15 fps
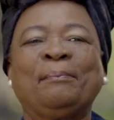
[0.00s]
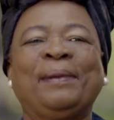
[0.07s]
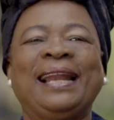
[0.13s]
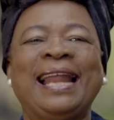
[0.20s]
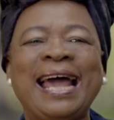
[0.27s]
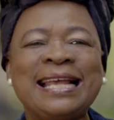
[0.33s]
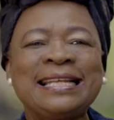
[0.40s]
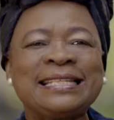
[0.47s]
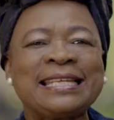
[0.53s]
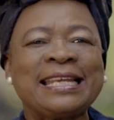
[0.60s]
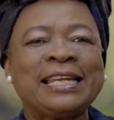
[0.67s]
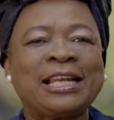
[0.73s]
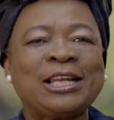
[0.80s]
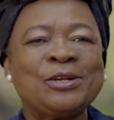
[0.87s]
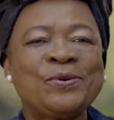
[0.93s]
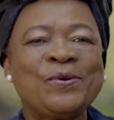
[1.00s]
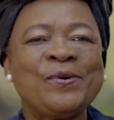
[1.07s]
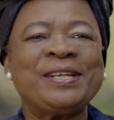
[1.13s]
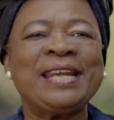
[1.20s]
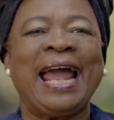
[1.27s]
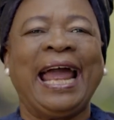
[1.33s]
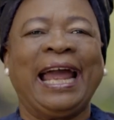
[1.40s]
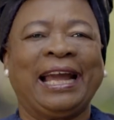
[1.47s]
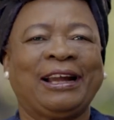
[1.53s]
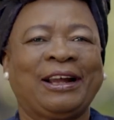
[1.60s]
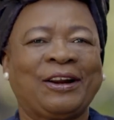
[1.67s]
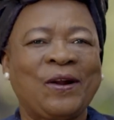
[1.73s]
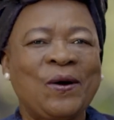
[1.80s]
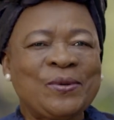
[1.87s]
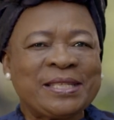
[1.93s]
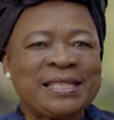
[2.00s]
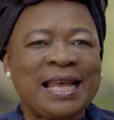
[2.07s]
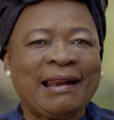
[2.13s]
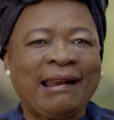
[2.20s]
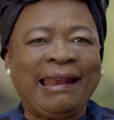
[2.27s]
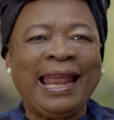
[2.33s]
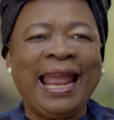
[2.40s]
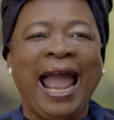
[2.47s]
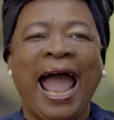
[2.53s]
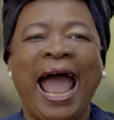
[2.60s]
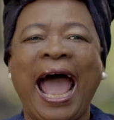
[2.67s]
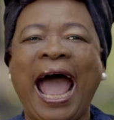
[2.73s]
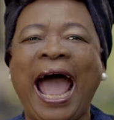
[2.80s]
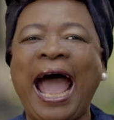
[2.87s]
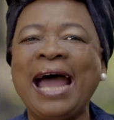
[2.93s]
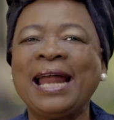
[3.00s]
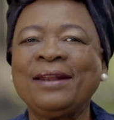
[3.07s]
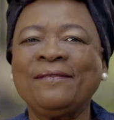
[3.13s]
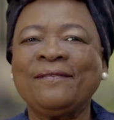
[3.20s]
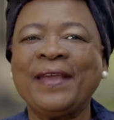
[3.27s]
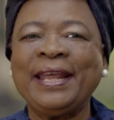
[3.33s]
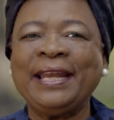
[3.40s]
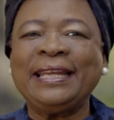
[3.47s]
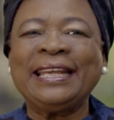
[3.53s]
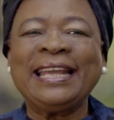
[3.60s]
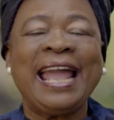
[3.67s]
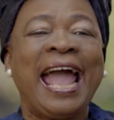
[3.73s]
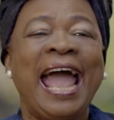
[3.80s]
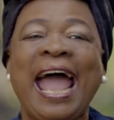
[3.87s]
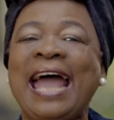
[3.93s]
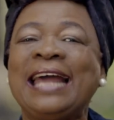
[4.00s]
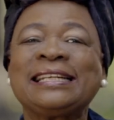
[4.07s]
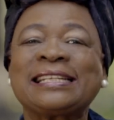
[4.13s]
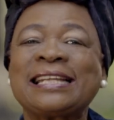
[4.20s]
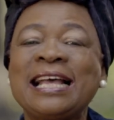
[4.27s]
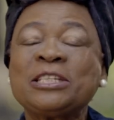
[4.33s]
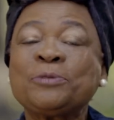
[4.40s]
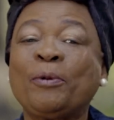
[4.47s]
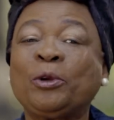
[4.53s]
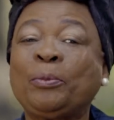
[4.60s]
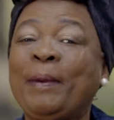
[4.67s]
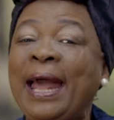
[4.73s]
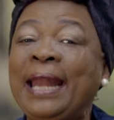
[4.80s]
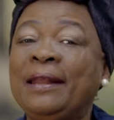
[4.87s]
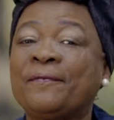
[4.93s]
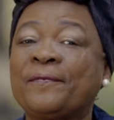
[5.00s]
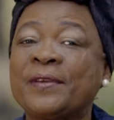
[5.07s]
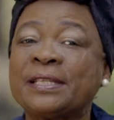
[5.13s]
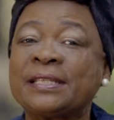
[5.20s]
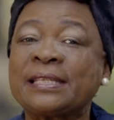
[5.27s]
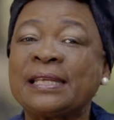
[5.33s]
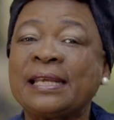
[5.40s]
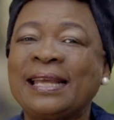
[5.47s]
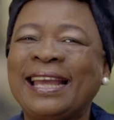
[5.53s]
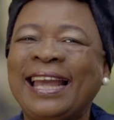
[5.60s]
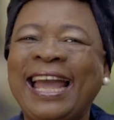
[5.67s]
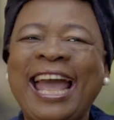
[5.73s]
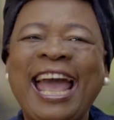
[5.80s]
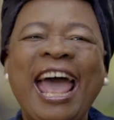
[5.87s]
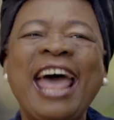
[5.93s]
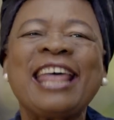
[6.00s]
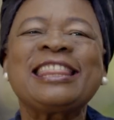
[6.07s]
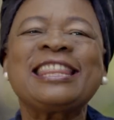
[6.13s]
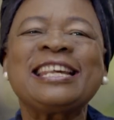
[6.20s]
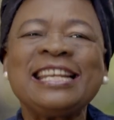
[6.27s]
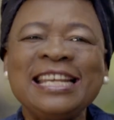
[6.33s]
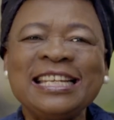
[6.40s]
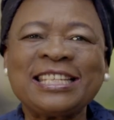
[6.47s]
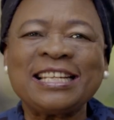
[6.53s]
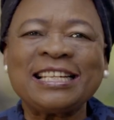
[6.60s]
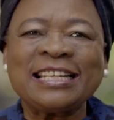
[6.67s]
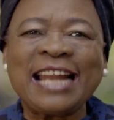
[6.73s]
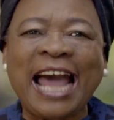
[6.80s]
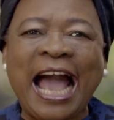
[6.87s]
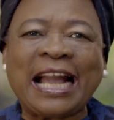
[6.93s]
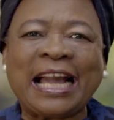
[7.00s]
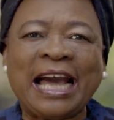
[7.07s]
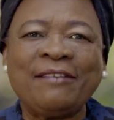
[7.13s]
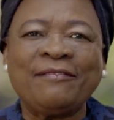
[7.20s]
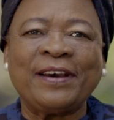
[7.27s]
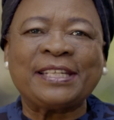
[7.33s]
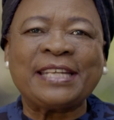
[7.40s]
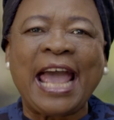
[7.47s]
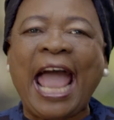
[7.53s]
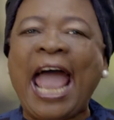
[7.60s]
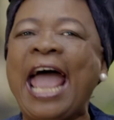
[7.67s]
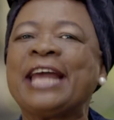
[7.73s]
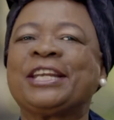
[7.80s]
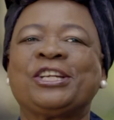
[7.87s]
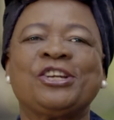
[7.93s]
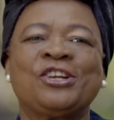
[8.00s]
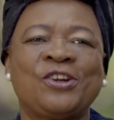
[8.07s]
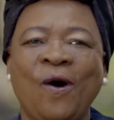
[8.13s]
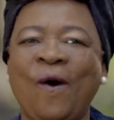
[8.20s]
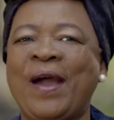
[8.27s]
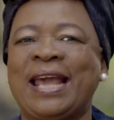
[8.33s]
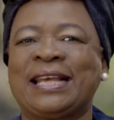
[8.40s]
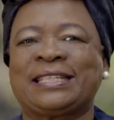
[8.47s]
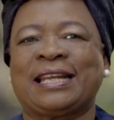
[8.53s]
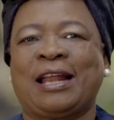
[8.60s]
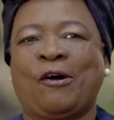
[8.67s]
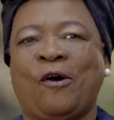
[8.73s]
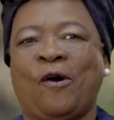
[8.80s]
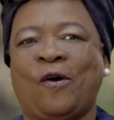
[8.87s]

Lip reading: Plans include grocery, unveiling, and transport benefits. 3 children are covered at no extra